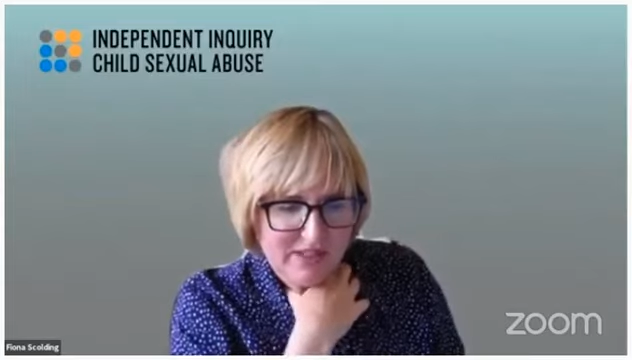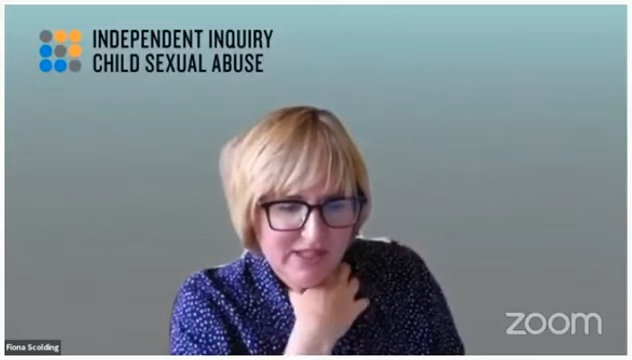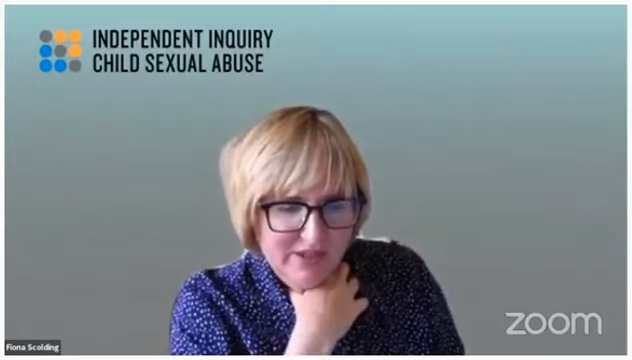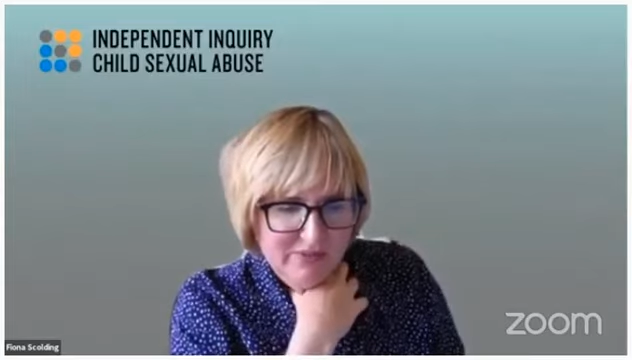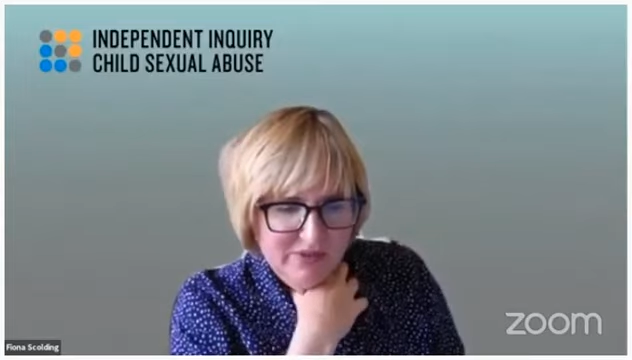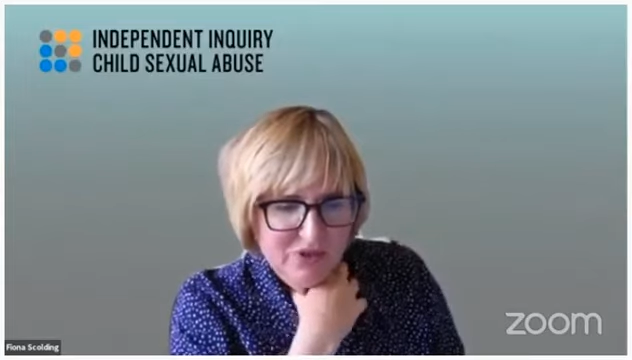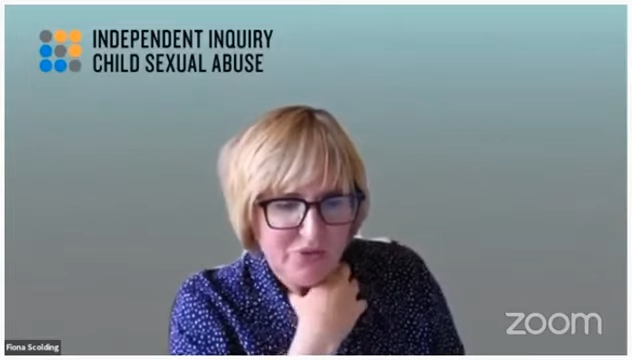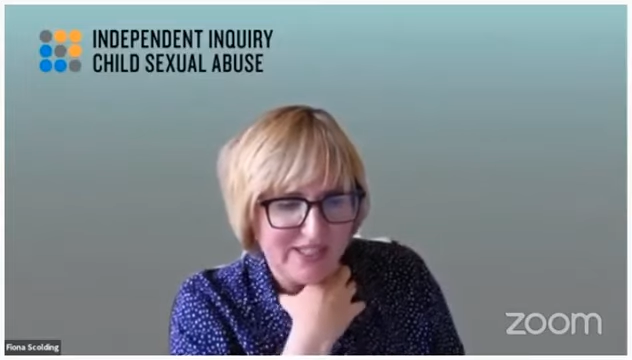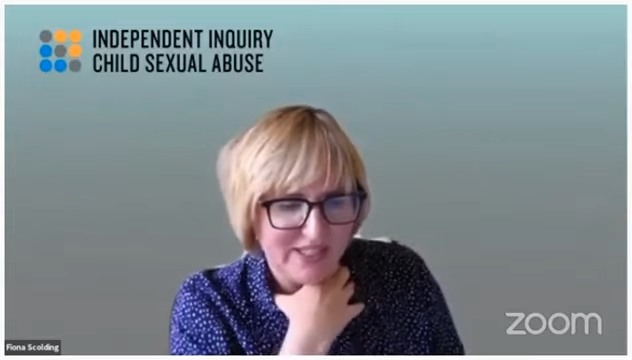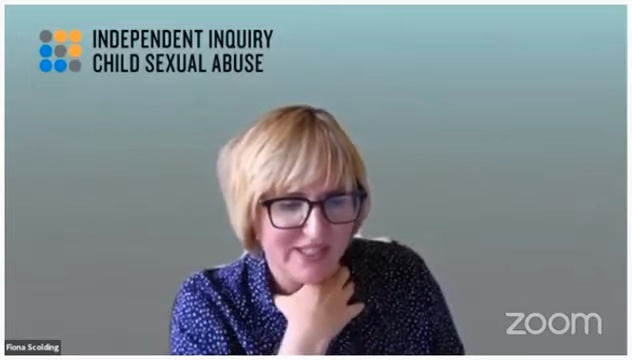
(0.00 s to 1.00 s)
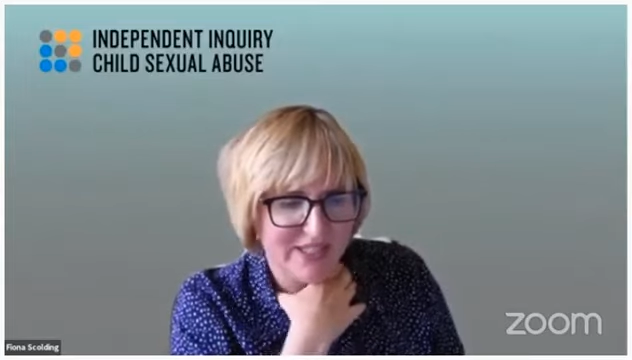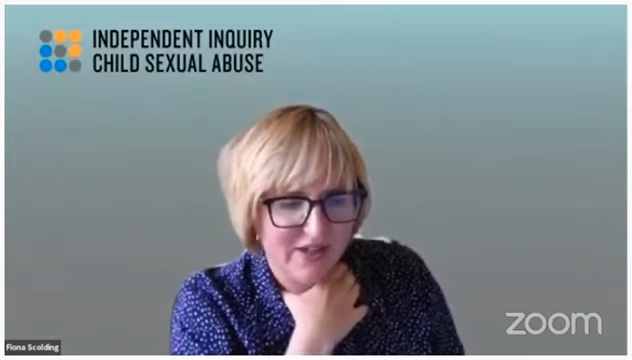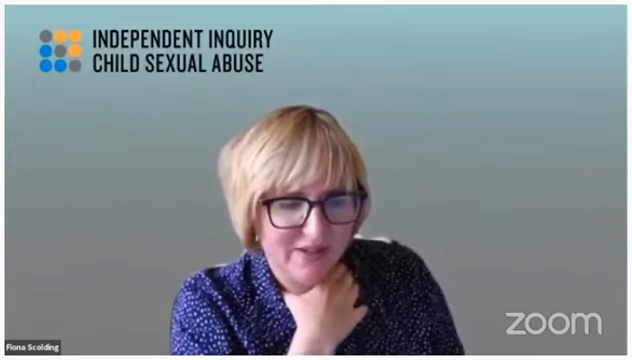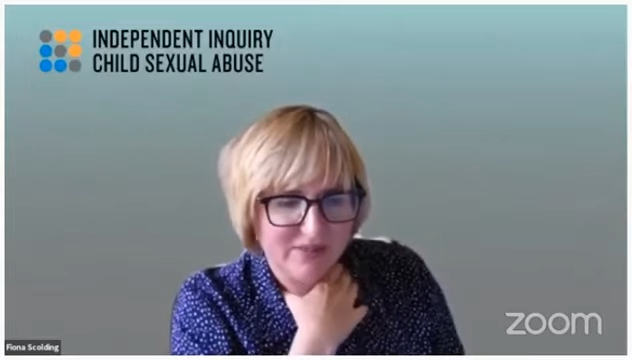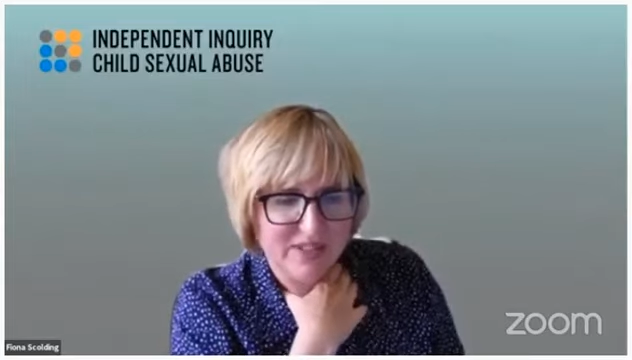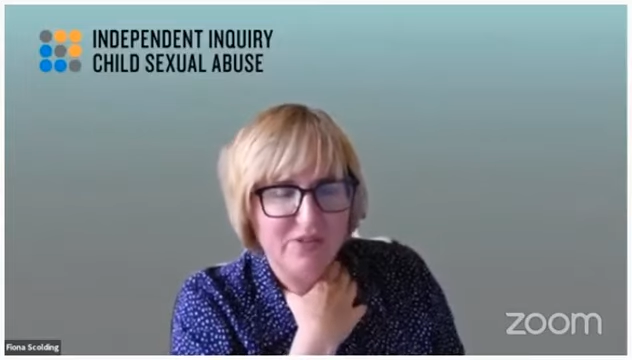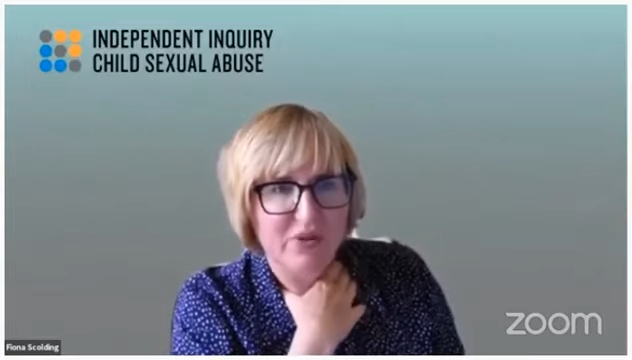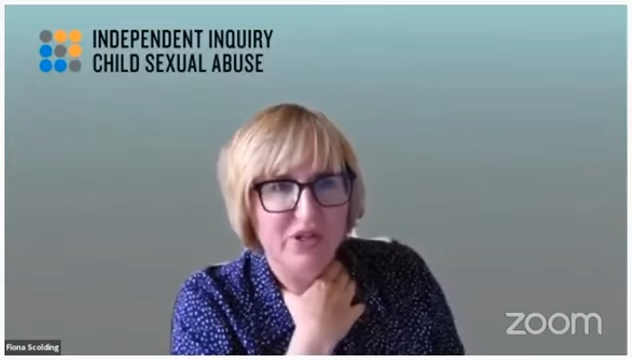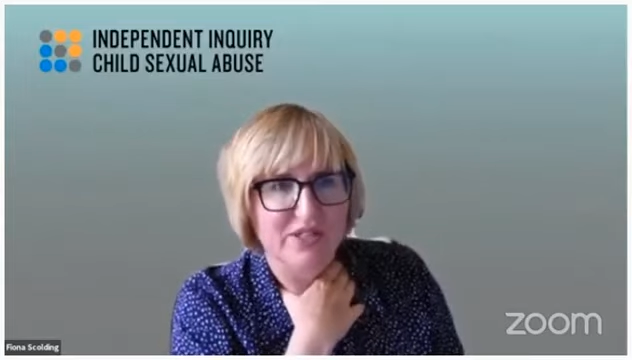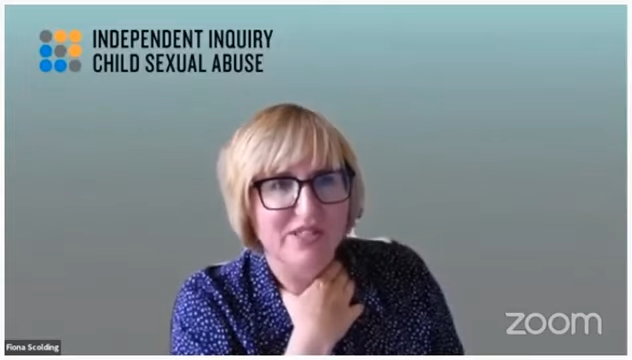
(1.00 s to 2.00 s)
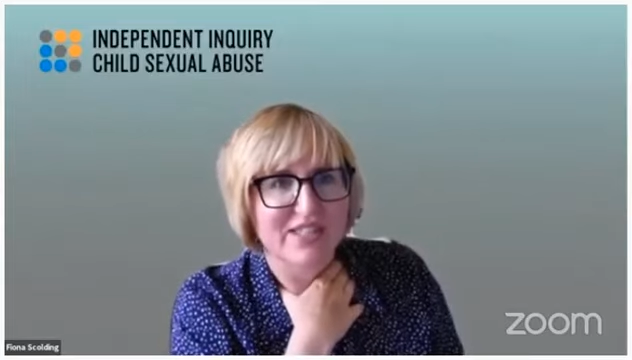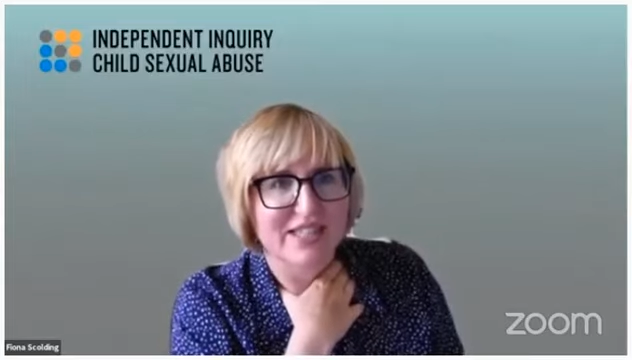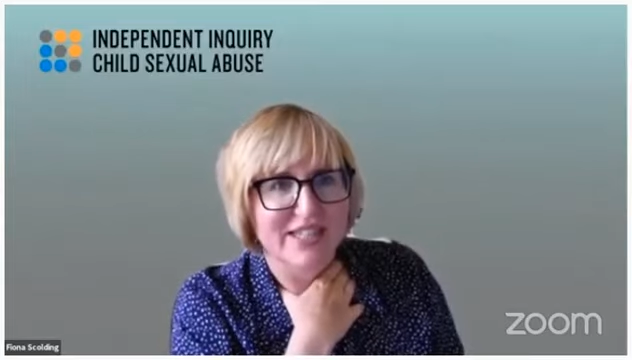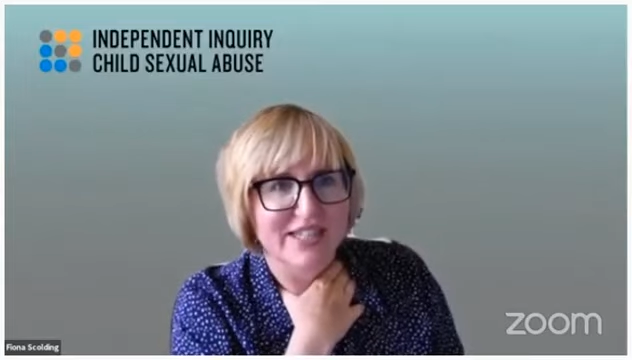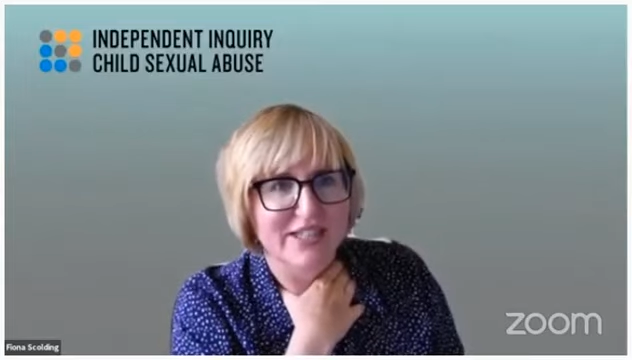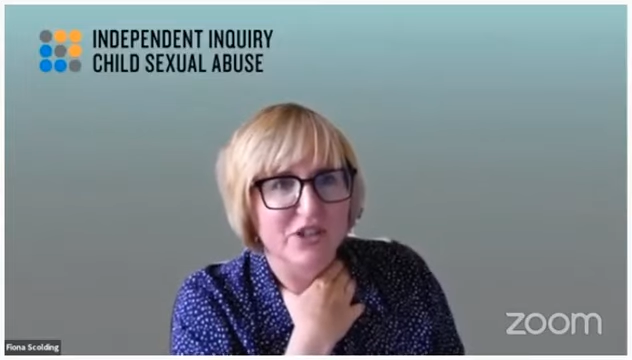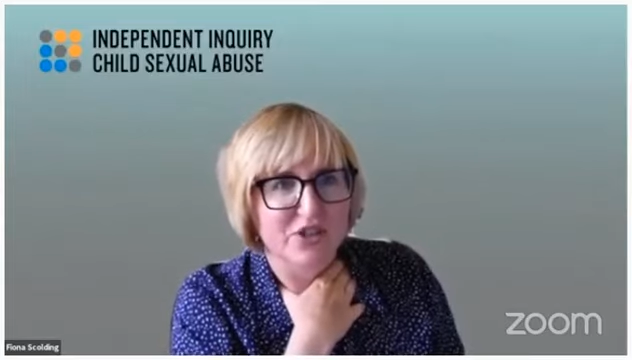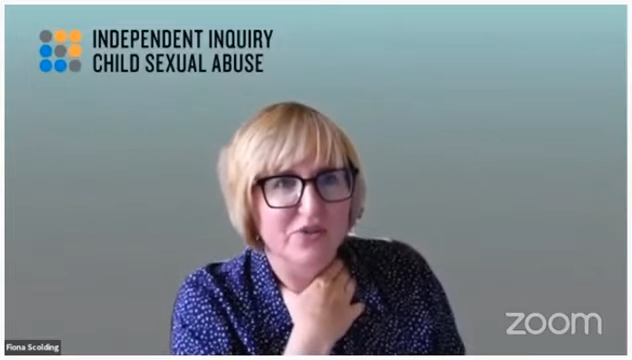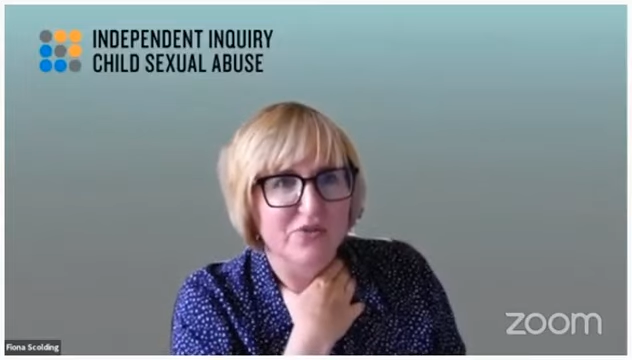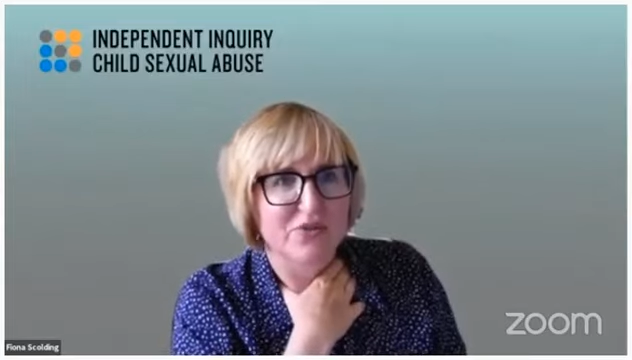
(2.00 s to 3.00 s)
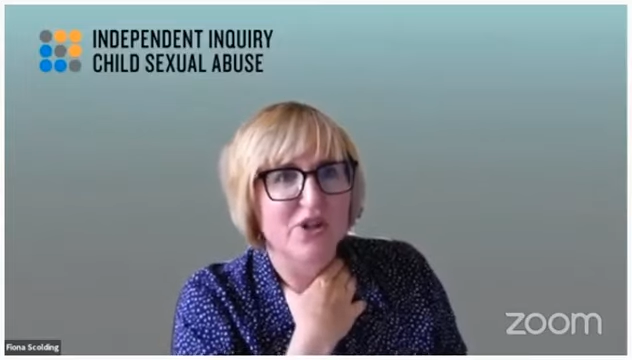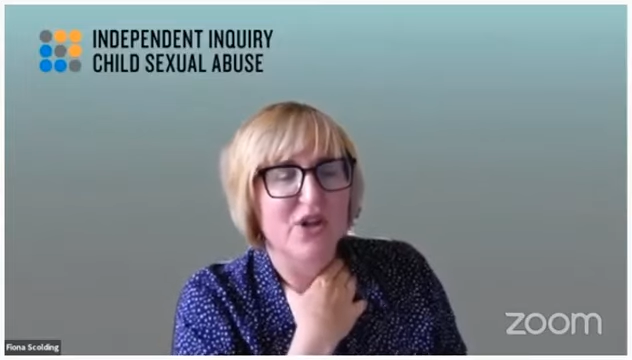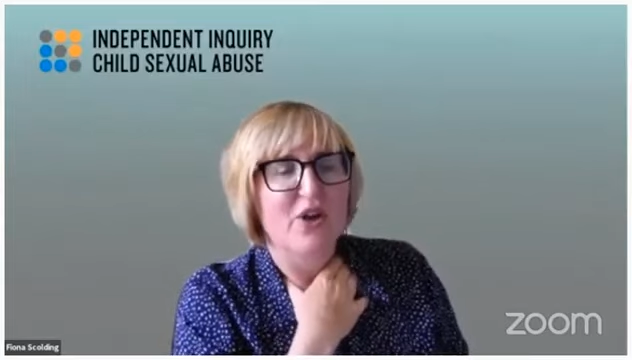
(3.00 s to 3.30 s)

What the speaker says: I think it was 20 times, that the word sin is used